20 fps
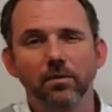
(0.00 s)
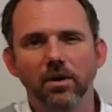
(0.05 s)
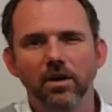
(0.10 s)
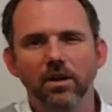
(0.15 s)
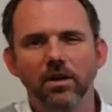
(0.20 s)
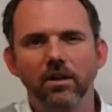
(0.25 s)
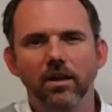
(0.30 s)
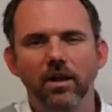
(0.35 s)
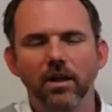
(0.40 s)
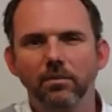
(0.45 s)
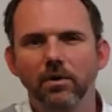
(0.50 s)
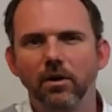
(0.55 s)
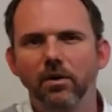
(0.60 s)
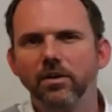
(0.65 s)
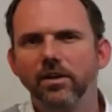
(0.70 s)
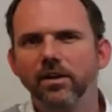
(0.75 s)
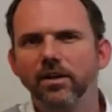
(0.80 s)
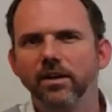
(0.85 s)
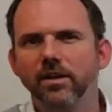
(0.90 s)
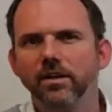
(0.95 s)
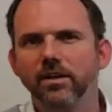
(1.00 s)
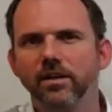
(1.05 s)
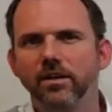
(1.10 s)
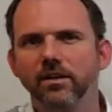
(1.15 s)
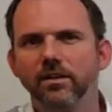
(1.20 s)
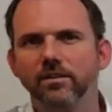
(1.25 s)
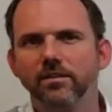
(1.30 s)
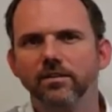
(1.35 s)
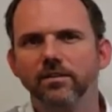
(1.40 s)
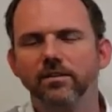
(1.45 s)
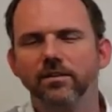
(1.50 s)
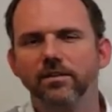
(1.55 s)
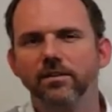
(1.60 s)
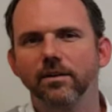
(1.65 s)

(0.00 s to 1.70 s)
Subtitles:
well, I'm only going to